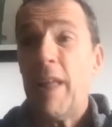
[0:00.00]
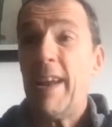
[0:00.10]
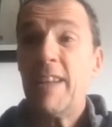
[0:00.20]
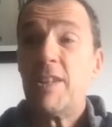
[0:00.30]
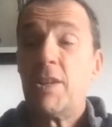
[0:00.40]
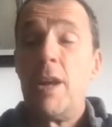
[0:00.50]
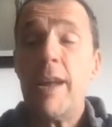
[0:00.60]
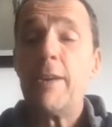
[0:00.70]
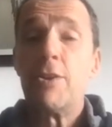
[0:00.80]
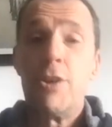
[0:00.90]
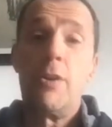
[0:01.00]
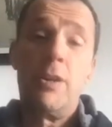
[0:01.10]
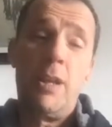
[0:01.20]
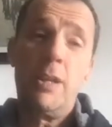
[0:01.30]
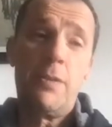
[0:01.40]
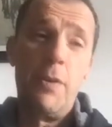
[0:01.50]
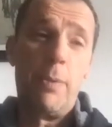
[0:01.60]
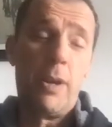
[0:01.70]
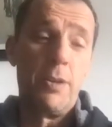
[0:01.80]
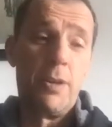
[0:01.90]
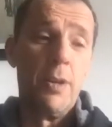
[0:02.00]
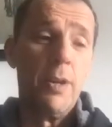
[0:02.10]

and as it turned out, it showed in the interview because,